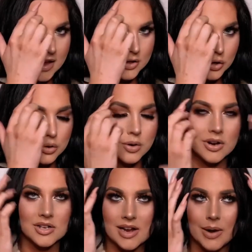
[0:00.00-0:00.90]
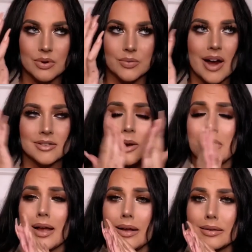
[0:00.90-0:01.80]
In the corners, I would raise it up,
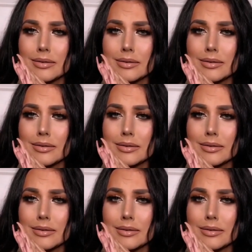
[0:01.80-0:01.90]
be like,